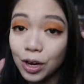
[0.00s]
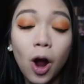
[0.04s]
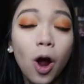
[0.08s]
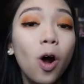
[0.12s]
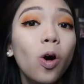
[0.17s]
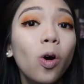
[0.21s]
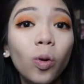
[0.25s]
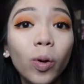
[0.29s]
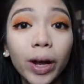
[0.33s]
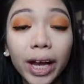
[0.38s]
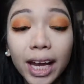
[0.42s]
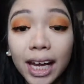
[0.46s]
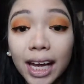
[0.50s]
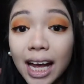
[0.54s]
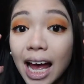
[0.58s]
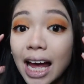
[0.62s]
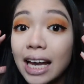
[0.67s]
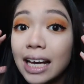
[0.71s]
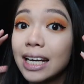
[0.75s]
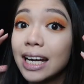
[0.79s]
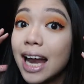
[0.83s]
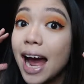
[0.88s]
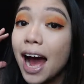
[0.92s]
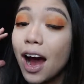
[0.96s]
going,
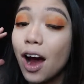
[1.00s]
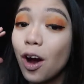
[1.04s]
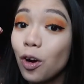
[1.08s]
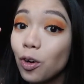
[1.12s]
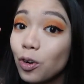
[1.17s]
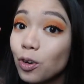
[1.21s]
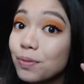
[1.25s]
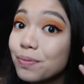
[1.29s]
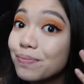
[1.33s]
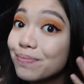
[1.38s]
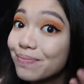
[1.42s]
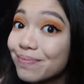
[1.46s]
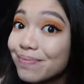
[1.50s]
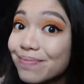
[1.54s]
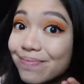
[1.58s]
and now